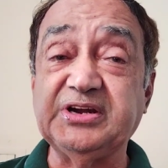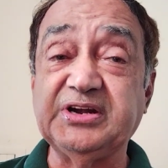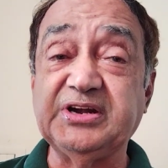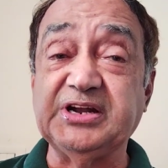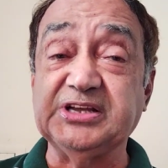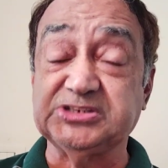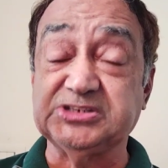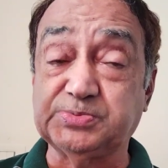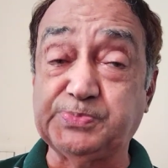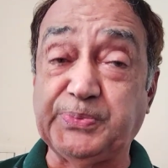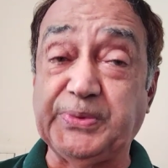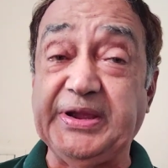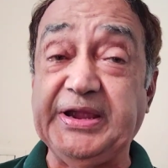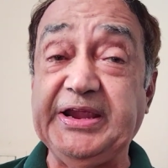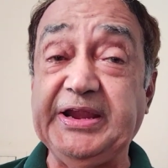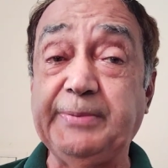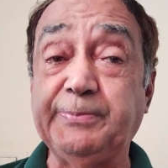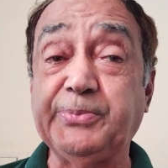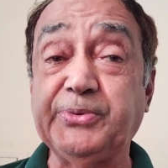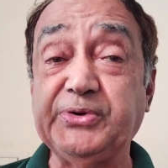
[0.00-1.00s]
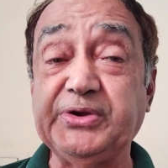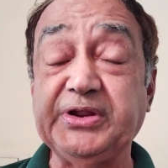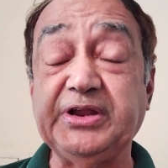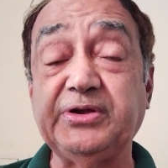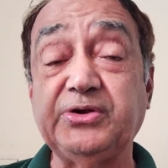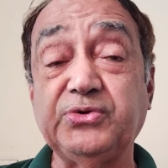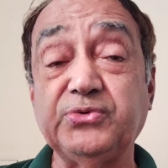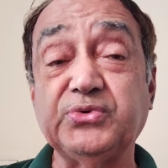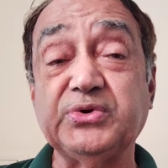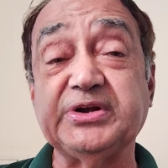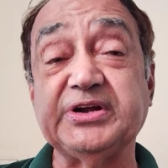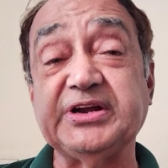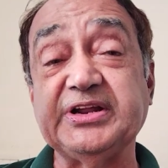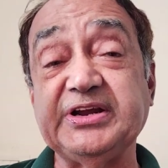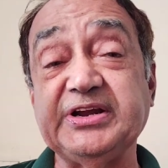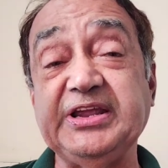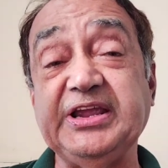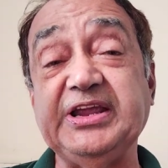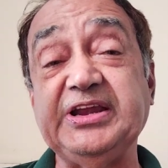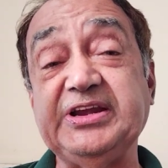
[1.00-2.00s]
despite putting
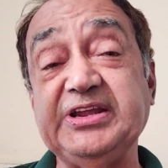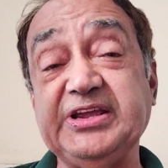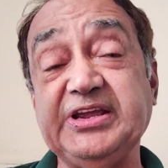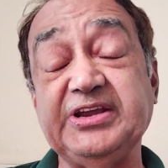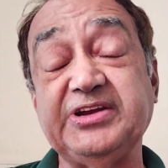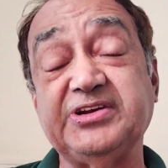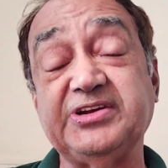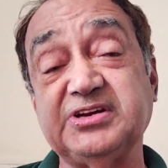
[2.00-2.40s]
288